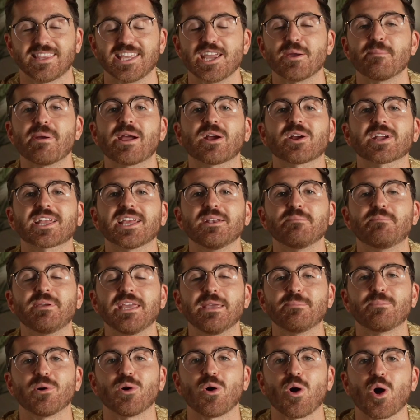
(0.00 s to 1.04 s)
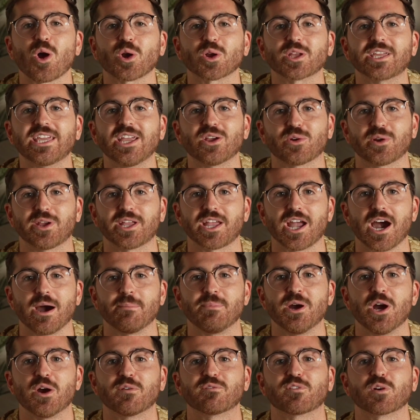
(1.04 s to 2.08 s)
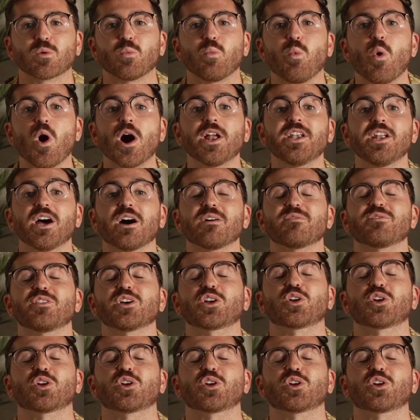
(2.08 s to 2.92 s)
The American people are gearing up for one of the